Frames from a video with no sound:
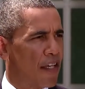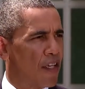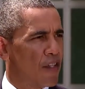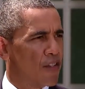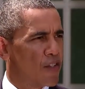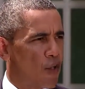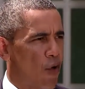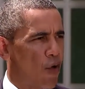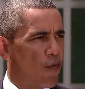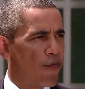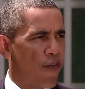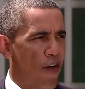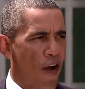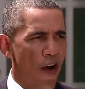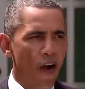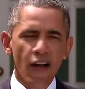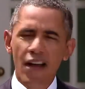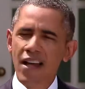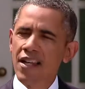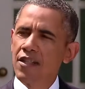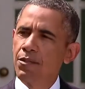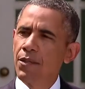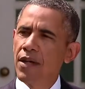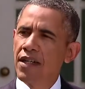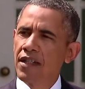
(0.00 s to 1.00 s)
so far
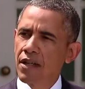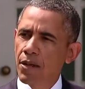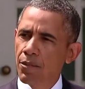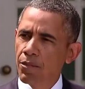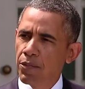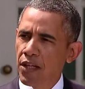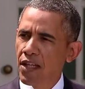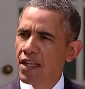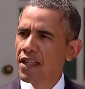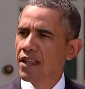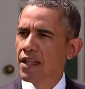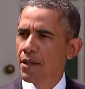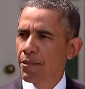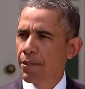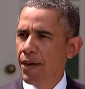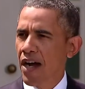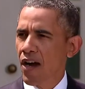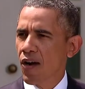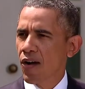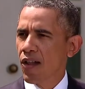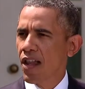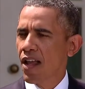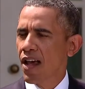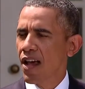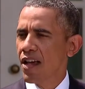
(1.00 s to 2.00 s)
has been completely
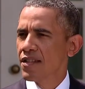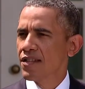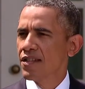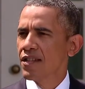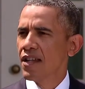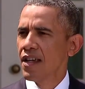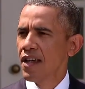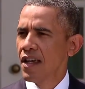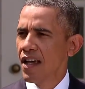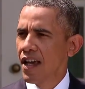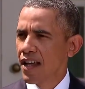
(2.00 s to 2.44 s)
paralyzed